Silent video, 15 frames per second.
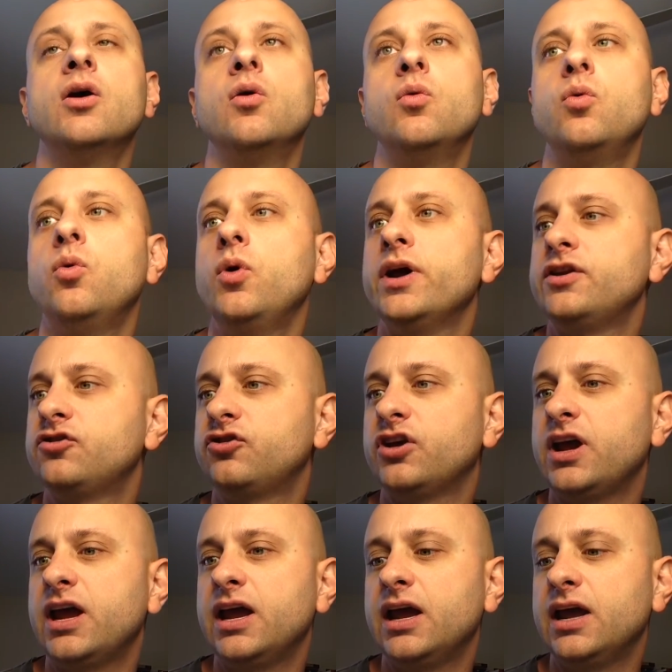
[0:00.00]
which
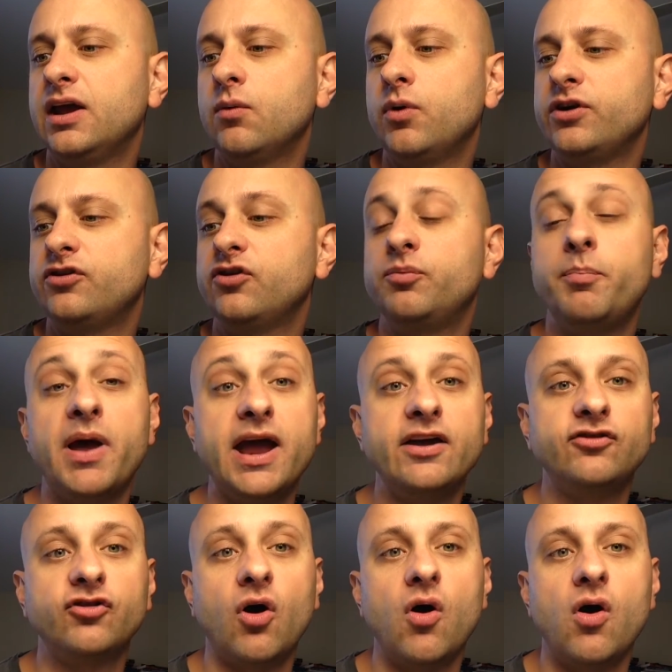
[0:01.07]
is
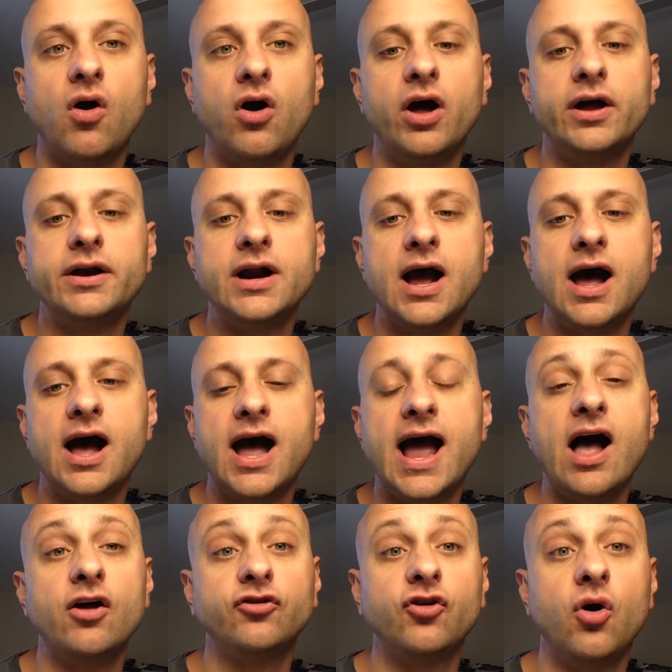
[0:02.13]
based on
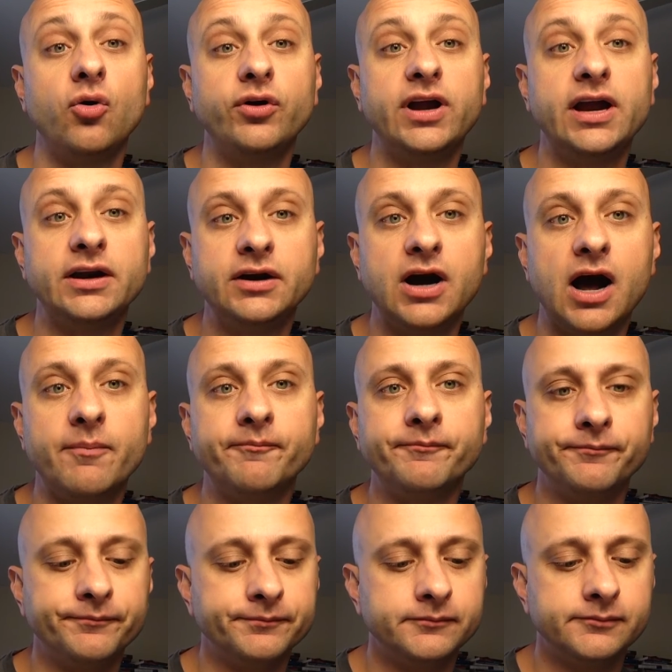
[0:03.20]
household income.
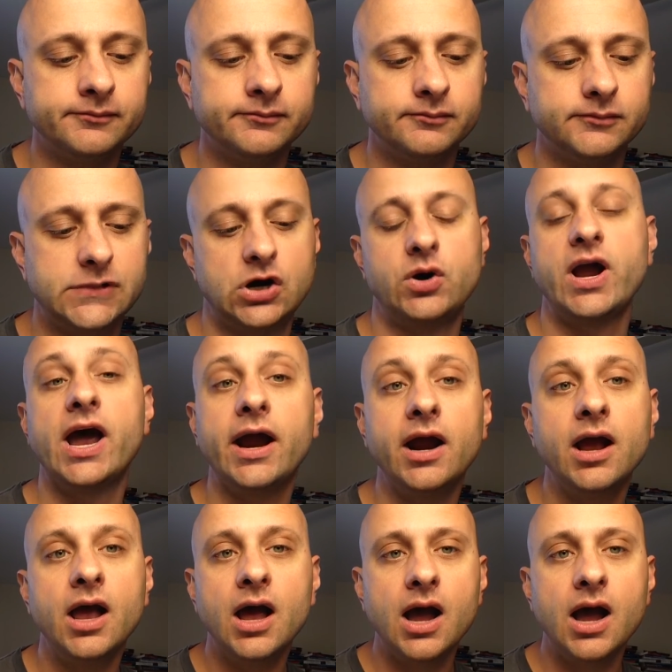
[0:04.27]
Okay,